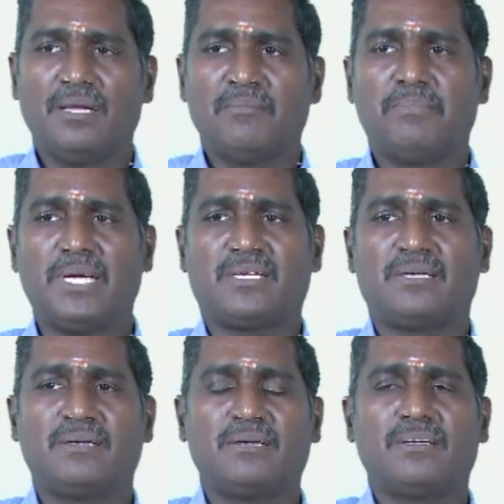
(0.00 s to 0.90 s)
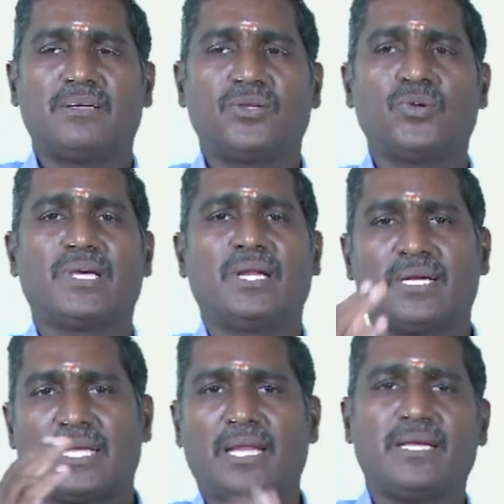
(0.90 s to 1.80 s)
but you cannot
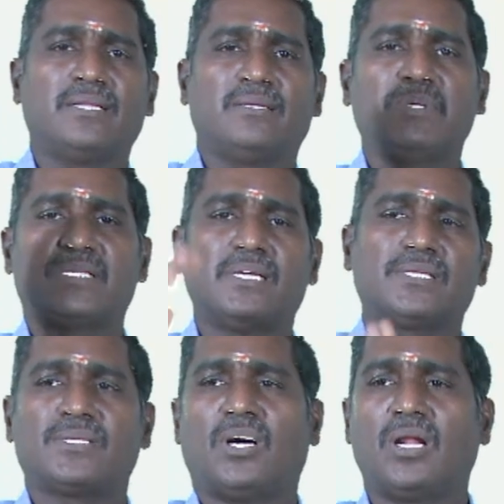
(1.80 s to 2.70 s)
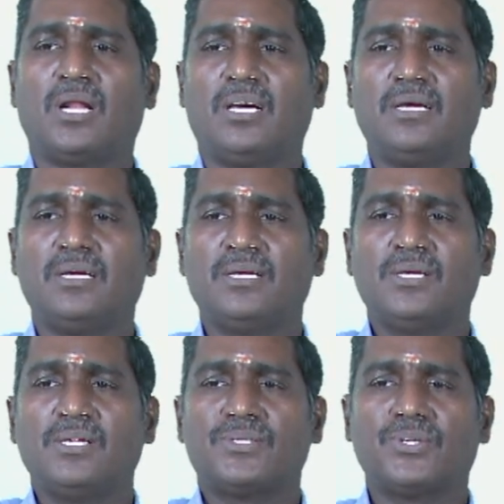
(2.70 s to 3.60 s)
carry on the business all along.
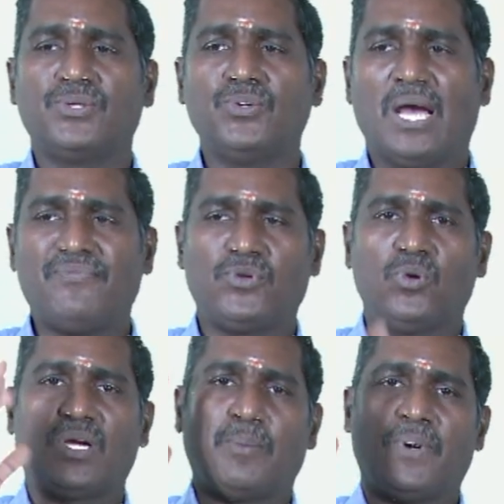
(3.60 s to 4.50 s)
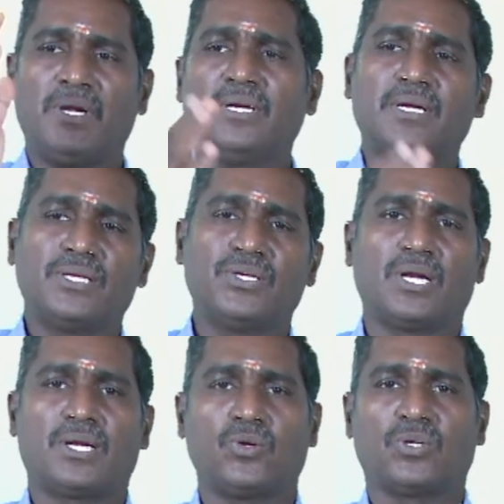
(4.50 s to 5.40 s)
So you have to look upon your
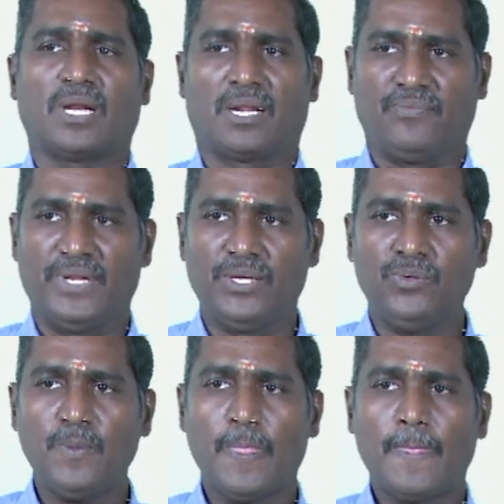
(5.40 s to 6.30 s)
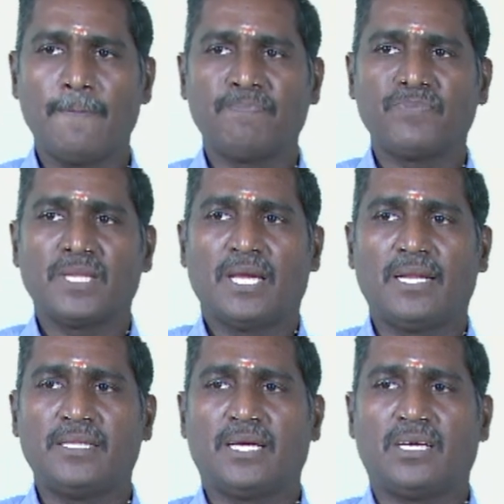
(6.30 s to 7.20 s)
total revenue,
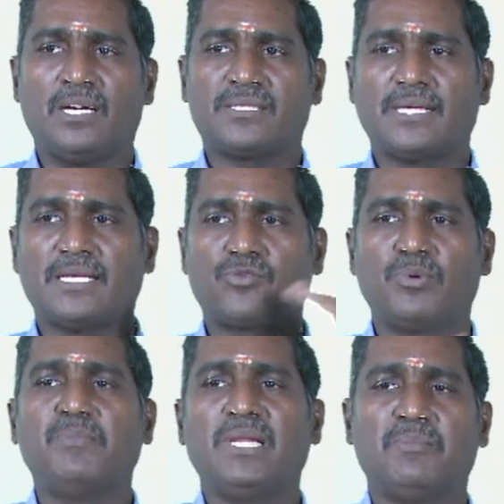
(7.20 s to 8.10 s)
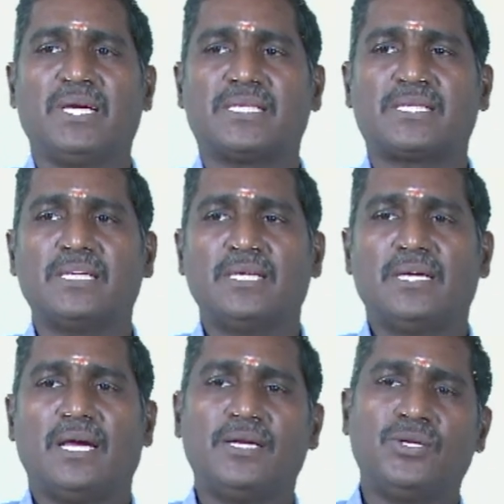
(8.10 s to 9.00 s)
and the cost has to be minimized
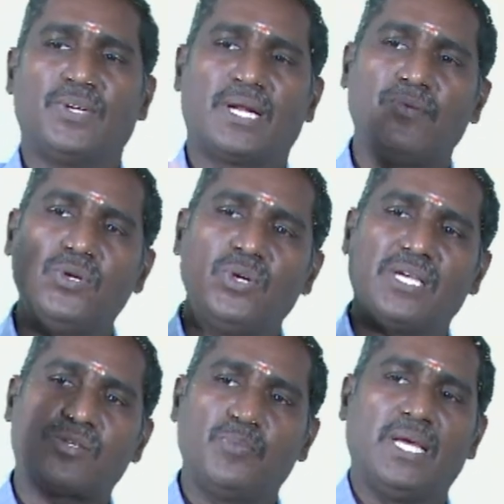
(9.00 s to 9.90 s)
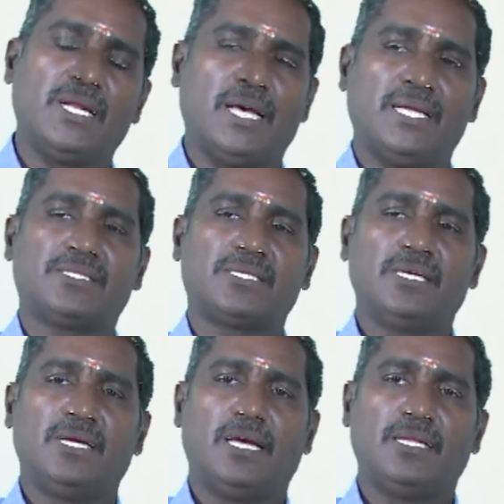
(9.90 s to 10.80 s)
and your revenue has to be enhanced,
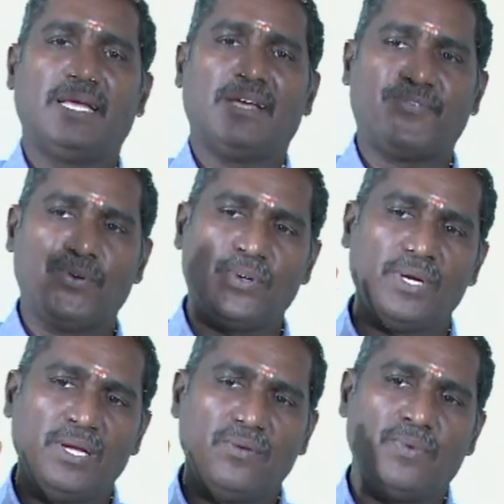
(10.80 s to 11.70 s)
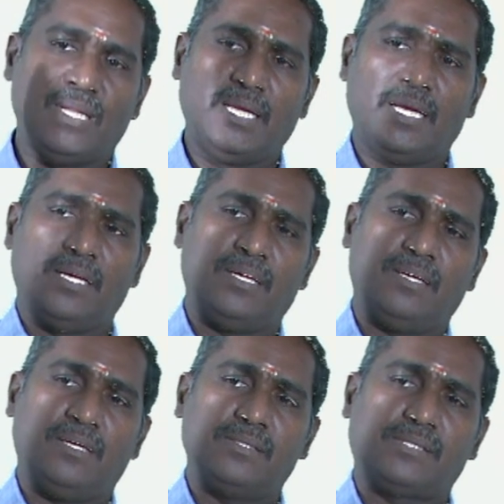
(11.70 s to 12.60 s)
and therefore the
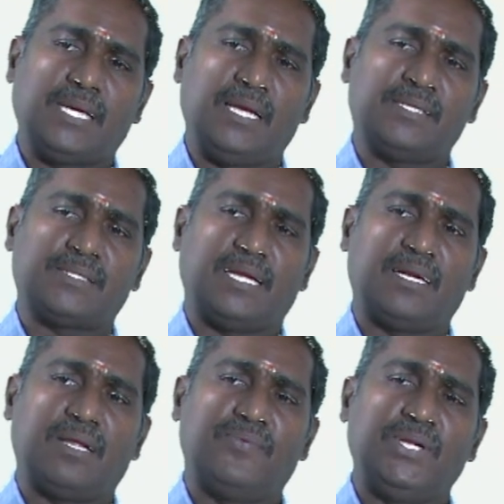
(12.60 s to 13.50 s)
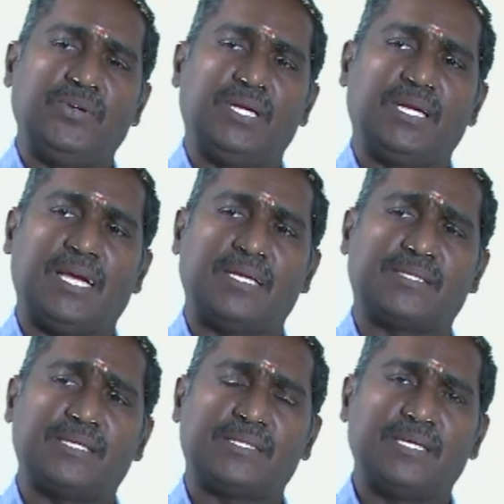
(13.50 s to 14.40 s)
sales and revenue
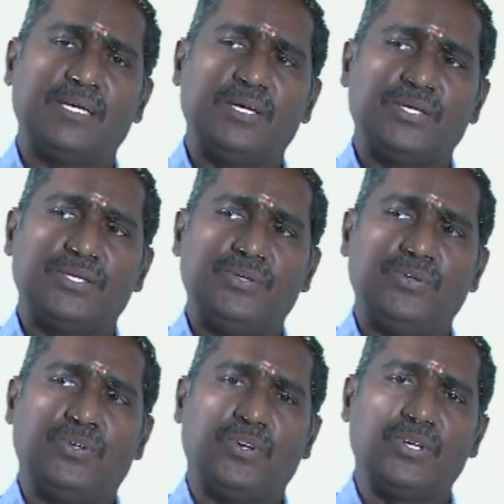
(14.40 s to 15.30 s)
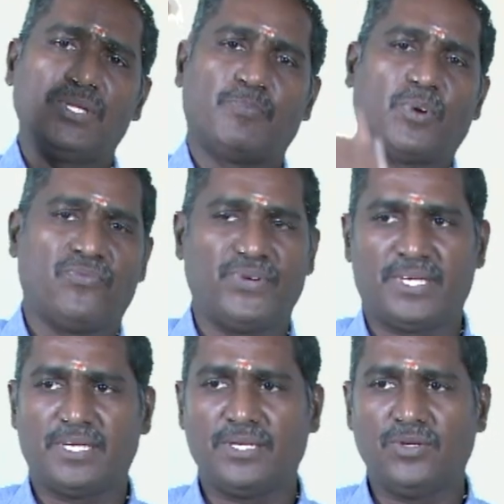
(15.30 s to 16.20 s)
enhances, you go into the profit.
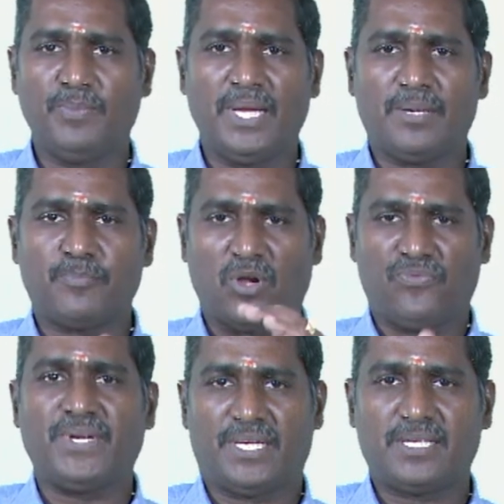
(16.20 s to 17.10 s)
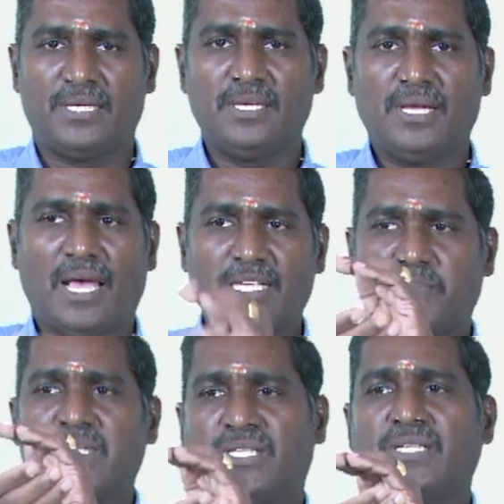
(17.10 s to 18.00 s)
You make profit as
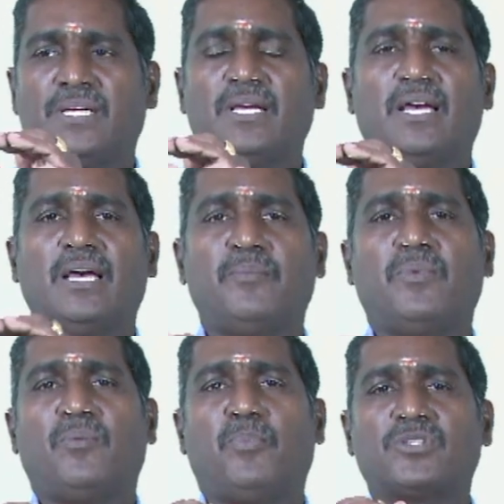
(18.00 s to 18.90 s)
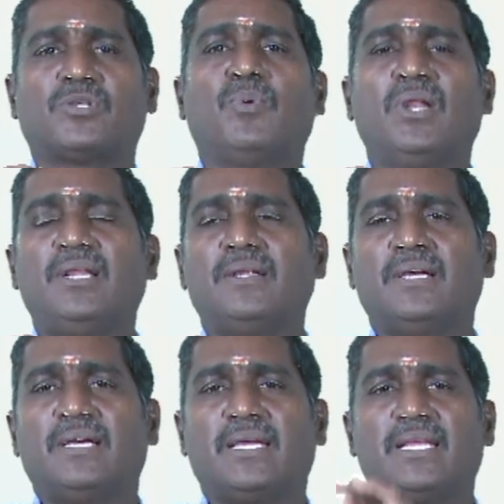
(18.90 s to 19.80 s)
much possible
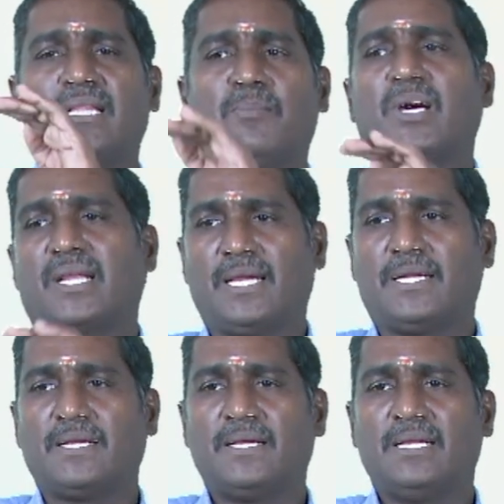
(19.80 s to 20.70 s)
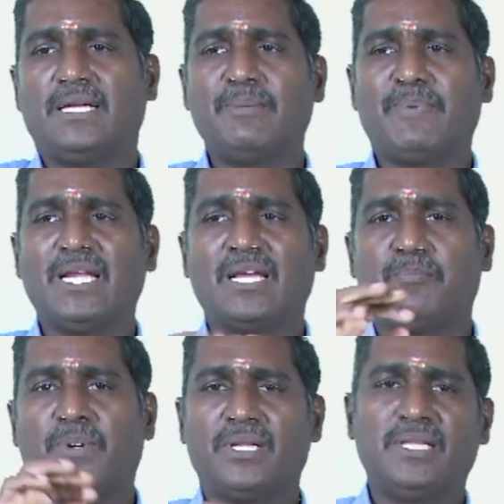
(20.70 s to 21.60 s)
in the market depending
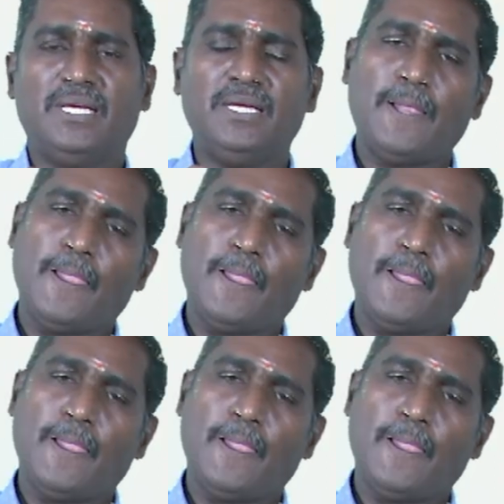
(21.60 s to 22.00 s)
upon the